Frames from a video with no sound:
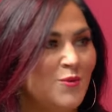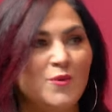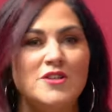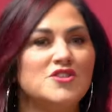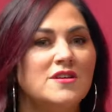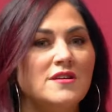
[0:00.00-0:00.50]

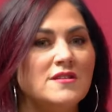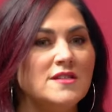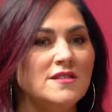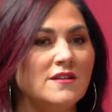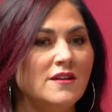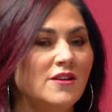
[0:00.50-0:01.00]
which
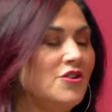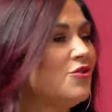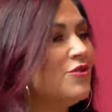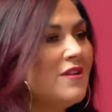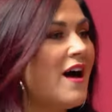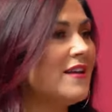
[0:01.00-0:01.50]
is
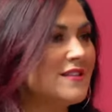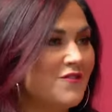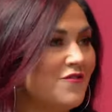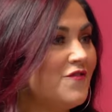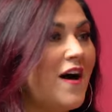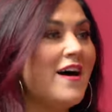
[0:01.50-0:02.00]
you're not
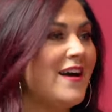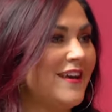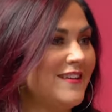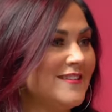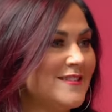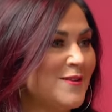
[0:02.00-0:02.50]

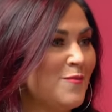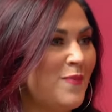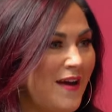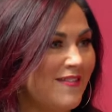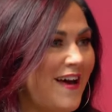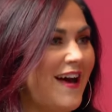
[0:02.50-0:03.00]
defined
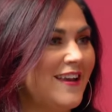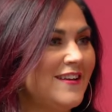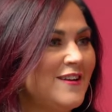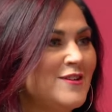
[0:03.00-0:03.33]
by that.